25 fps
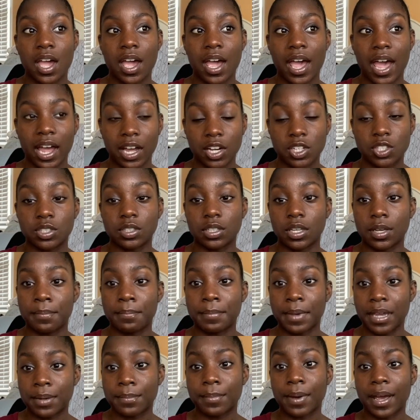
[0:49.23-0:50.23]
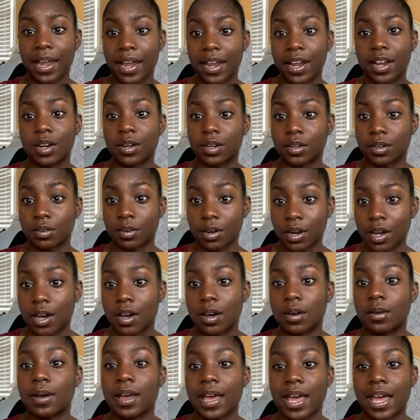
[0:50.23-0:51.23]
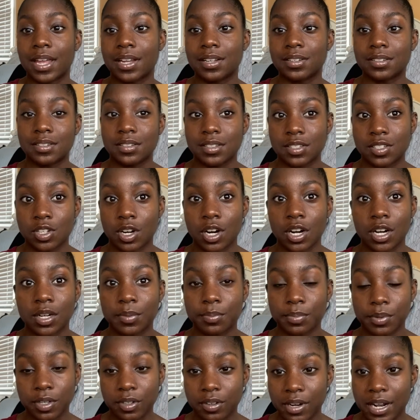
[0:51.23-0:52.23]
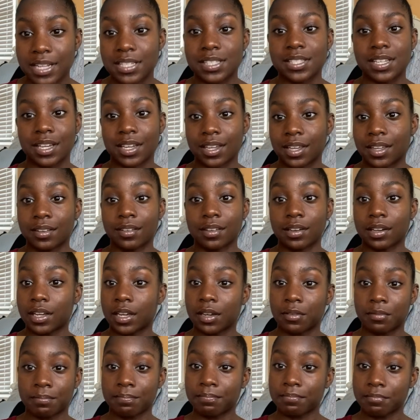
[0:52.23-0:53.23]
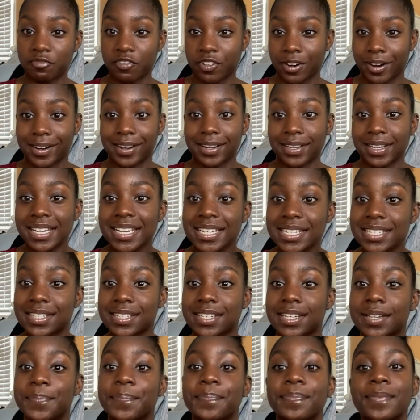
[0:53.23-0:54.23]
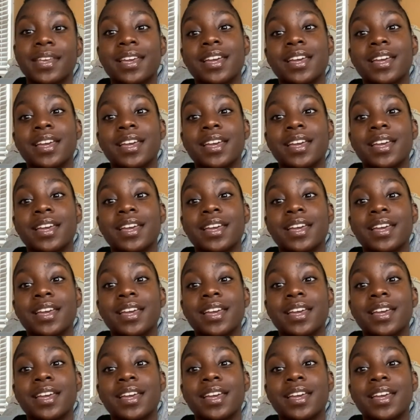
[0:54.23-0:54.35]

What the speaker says: actually made my hair grow and start progressing and looking very nicely.